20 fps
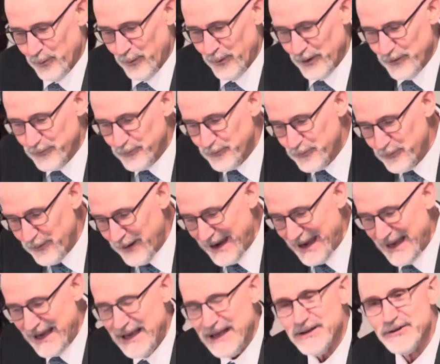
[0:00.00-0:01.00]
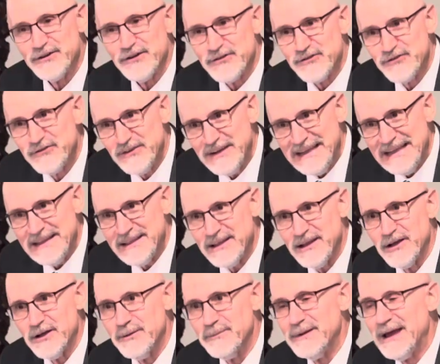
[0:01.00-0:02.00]
we're afraid to see
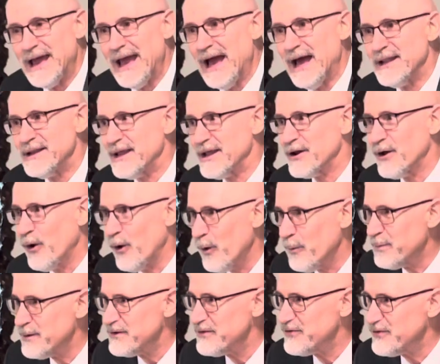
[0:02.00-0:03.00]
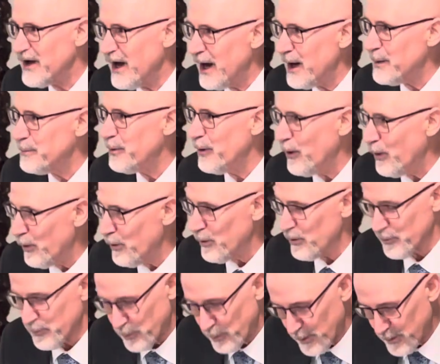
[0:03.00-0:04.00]
them, and it opens up
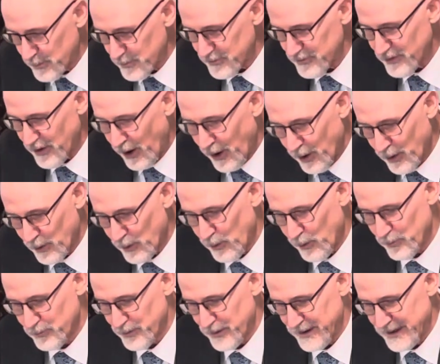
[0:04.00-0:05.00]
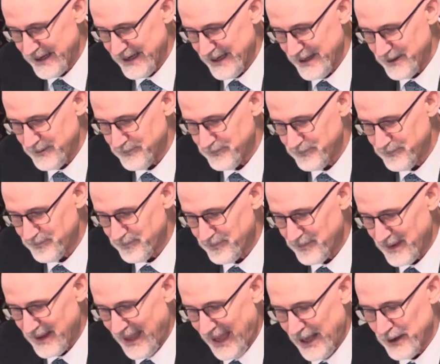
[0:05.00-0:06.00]
old wounds all over again.
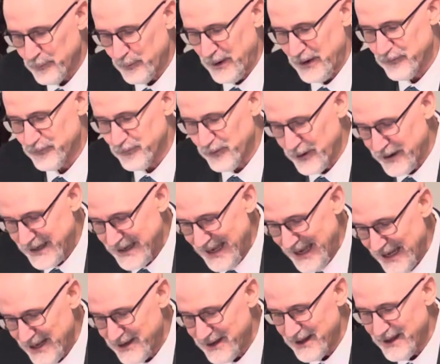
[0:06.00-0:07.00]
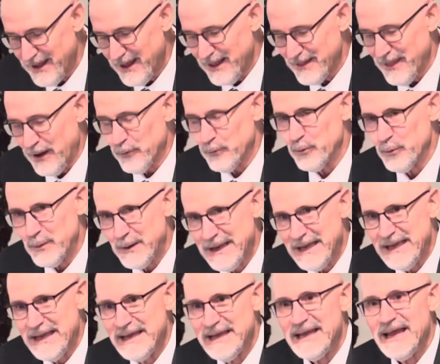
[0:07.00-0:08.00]
And we forget that
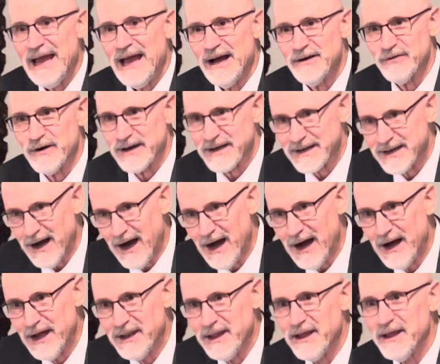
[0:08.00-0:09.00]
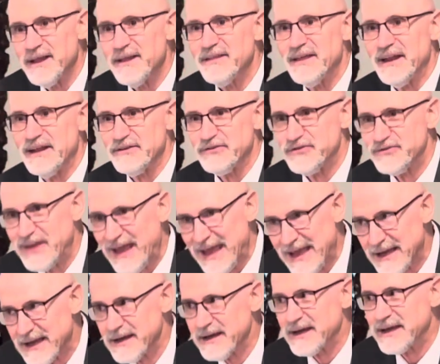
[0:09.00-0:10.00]
we have a God that has
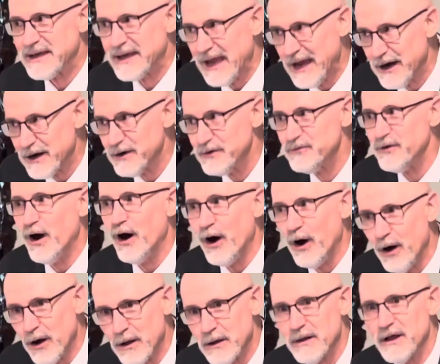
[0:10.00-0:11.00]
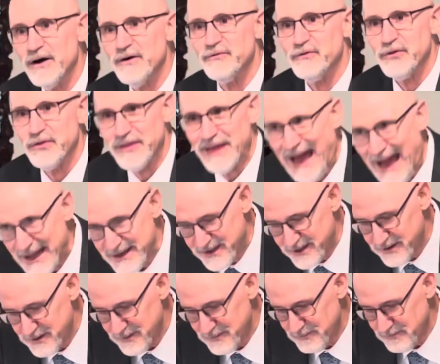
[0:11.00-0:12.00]
taken care of all of that.